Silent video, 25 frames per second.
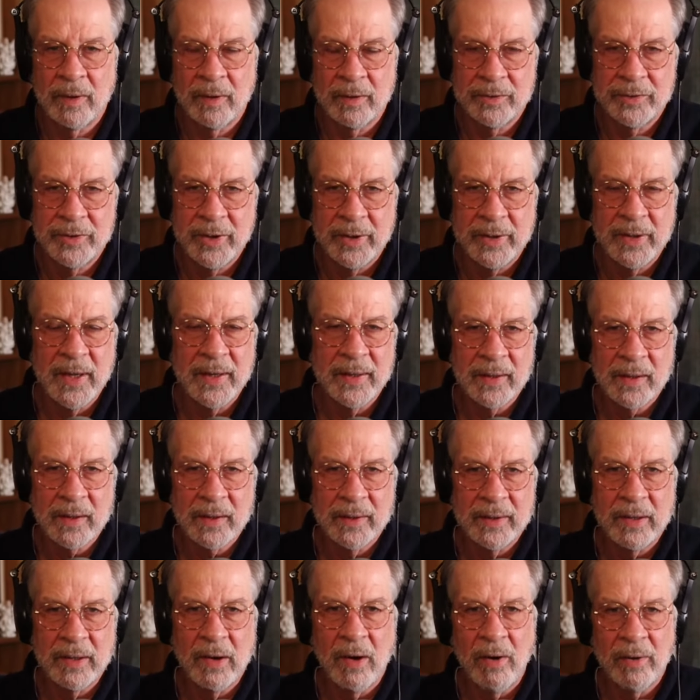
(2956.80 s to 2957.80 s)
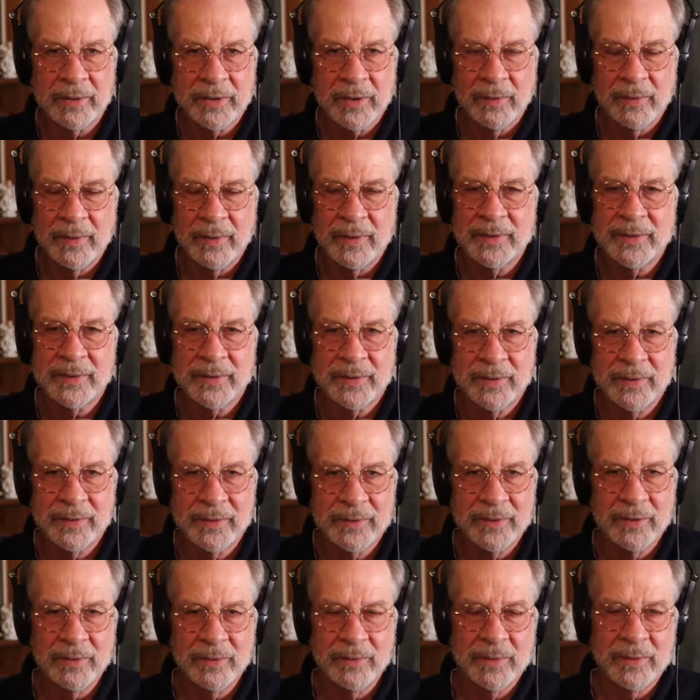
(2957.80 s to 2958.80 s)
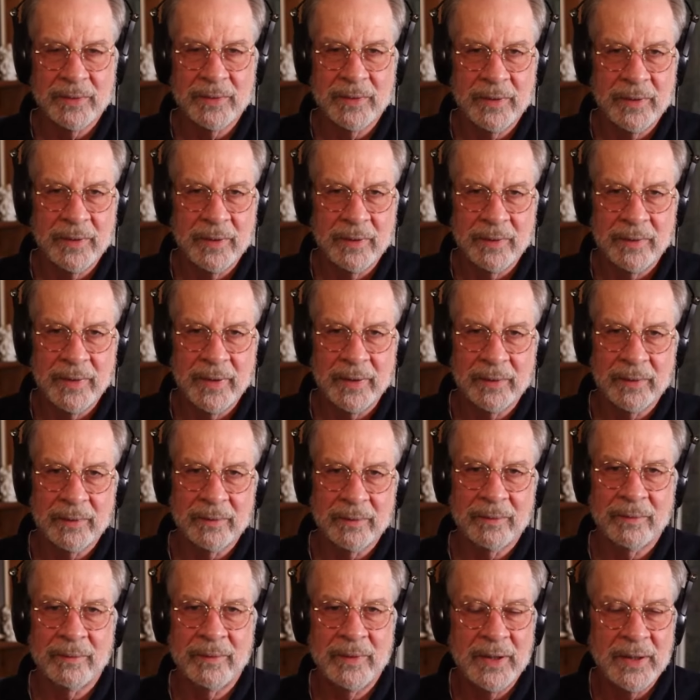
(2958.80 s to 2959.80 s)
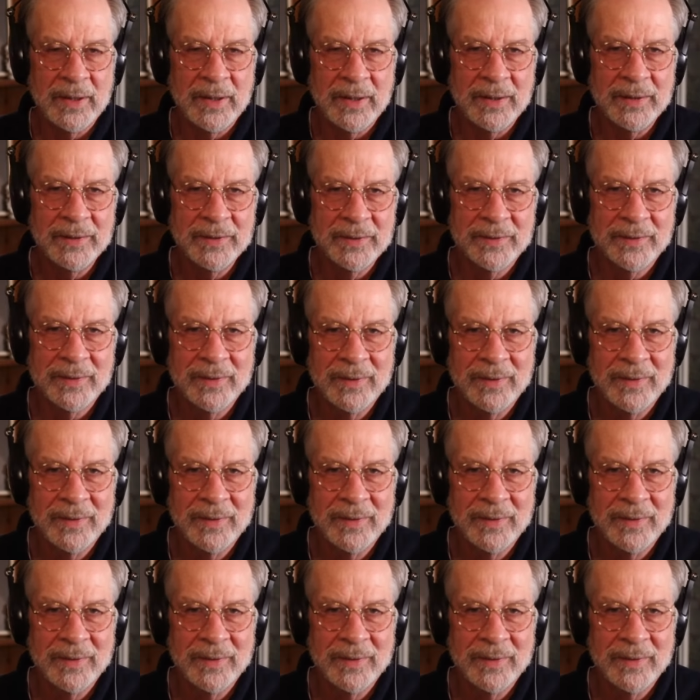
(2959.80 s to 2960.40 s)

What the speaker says: genetically alter us to suit their needs,